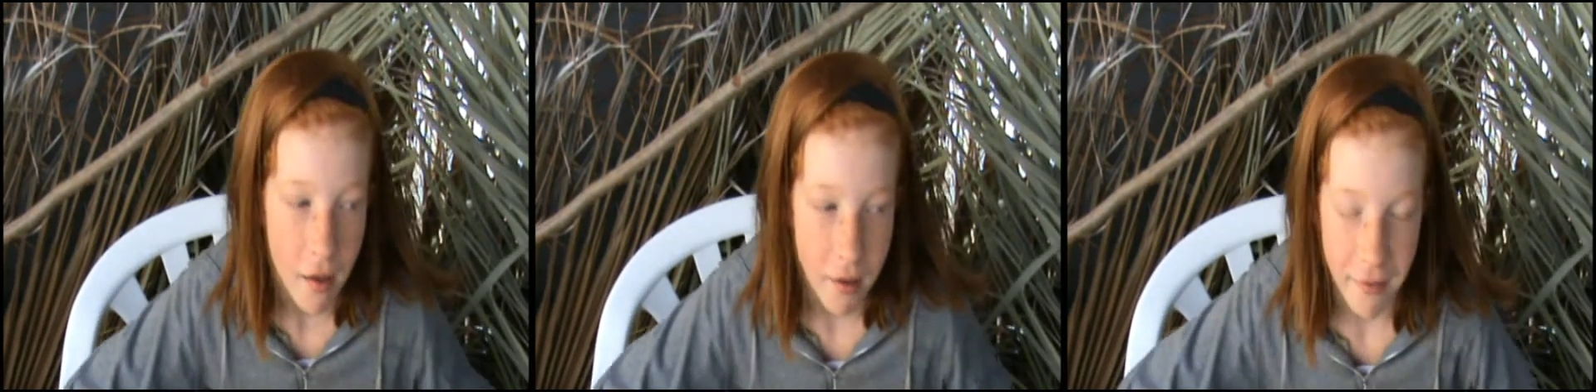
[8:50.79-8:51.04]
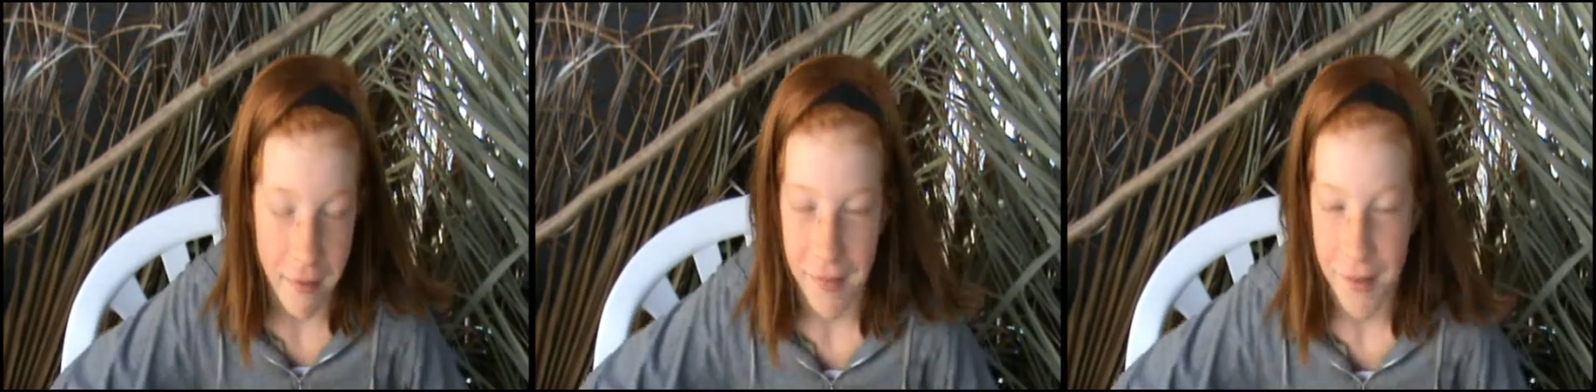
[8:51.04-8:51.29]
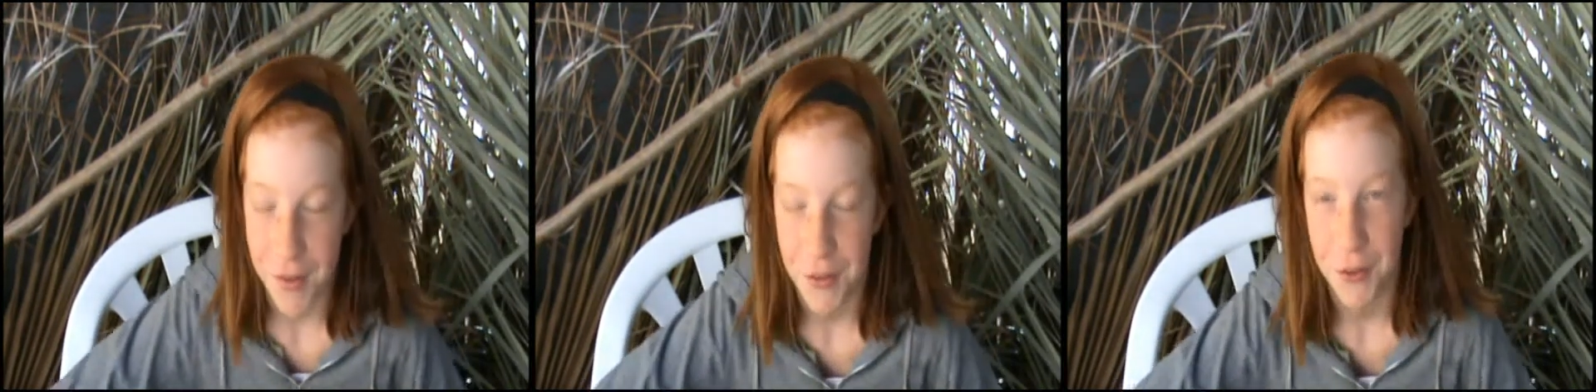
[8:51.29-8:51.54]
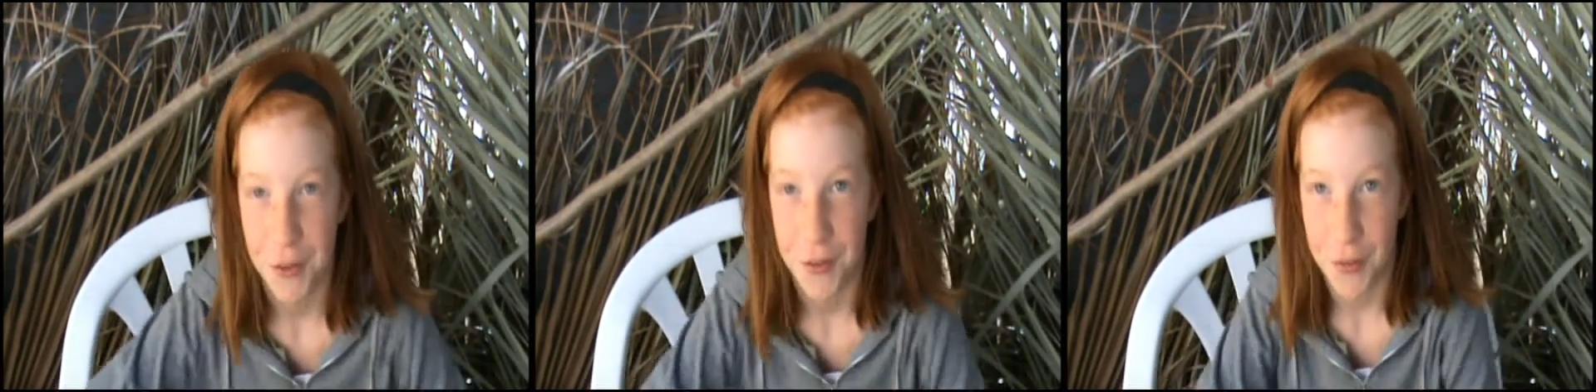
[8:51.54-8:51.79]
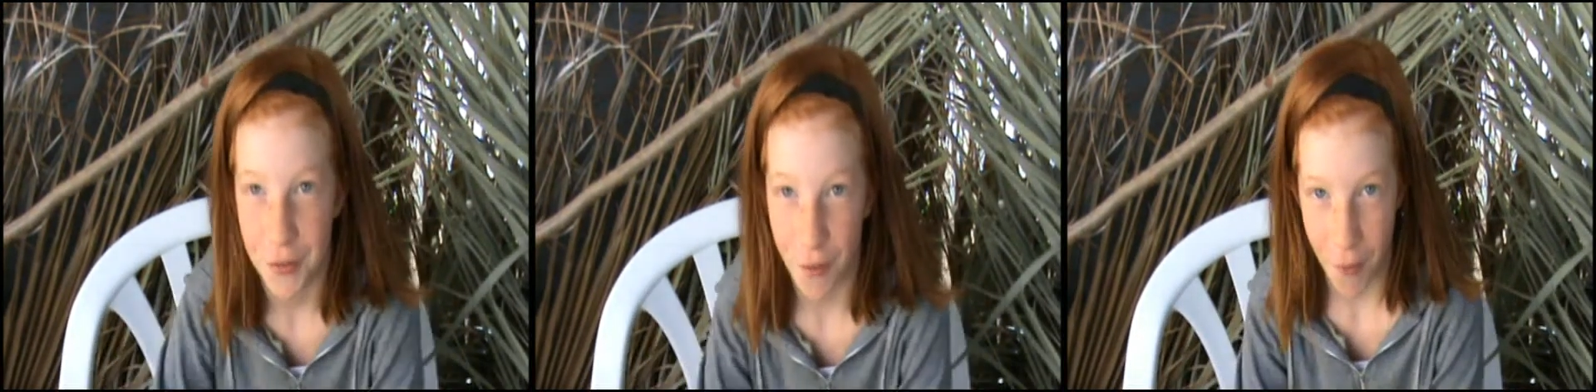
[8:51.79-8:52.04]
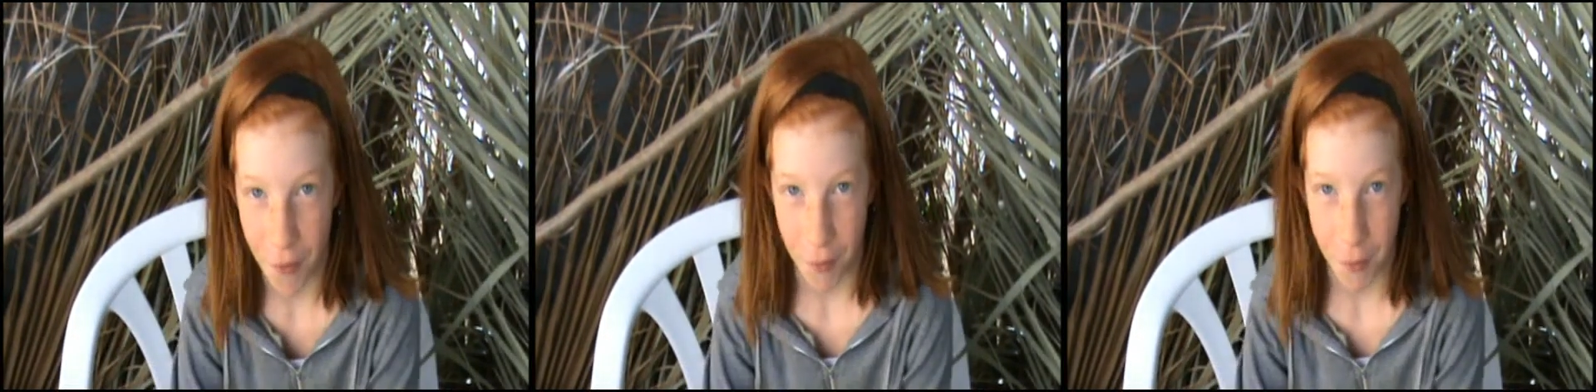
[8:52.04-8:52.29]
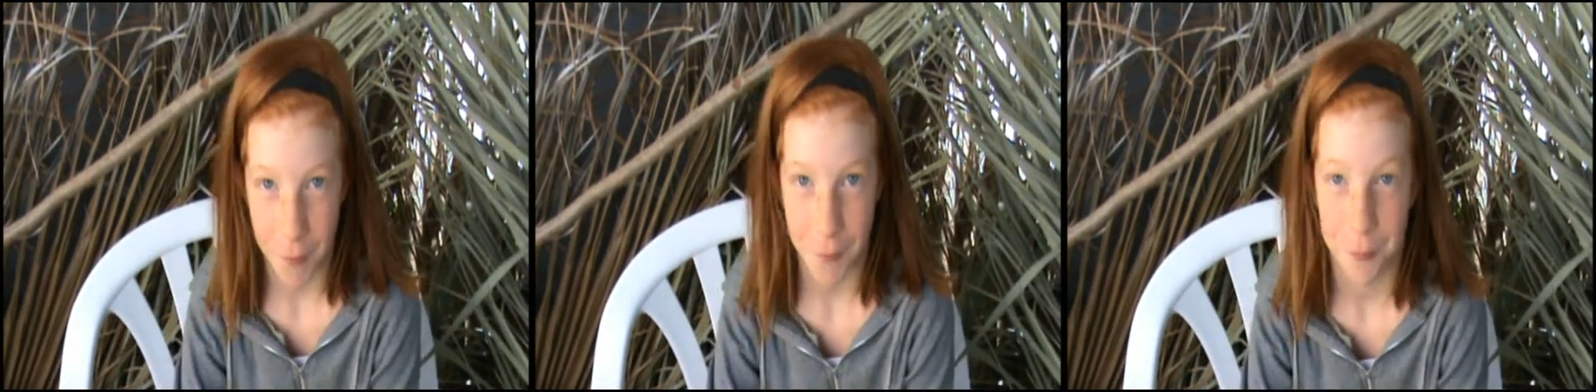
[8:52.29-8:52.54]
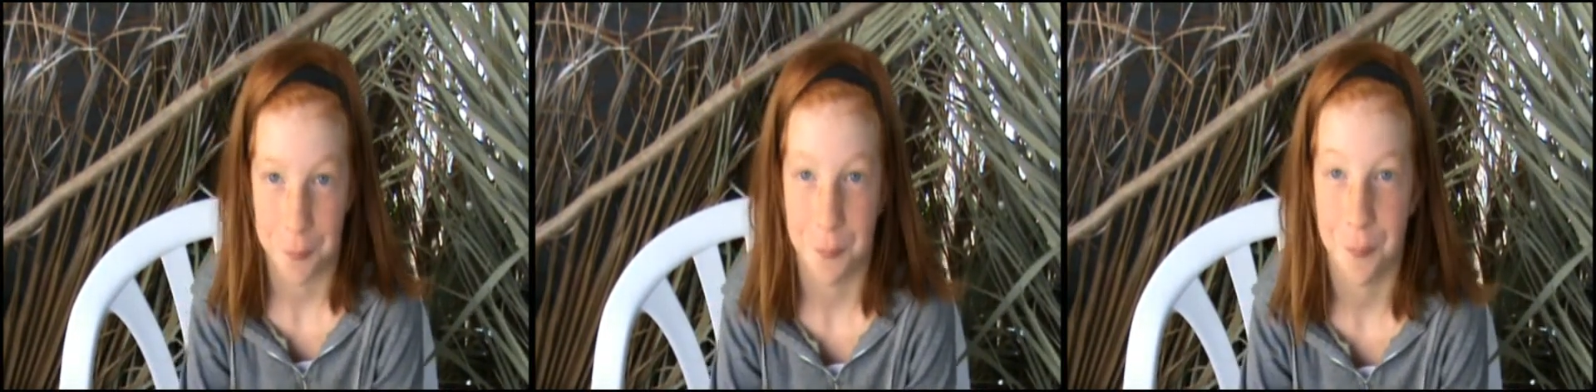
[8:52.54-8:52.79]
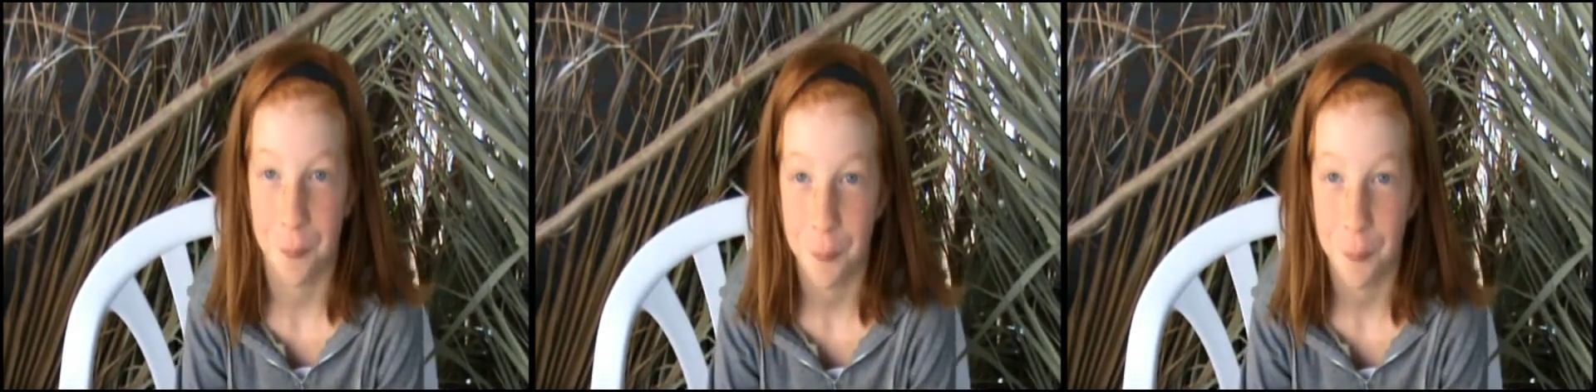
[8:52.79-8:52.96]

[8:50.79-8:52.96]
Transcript: is um,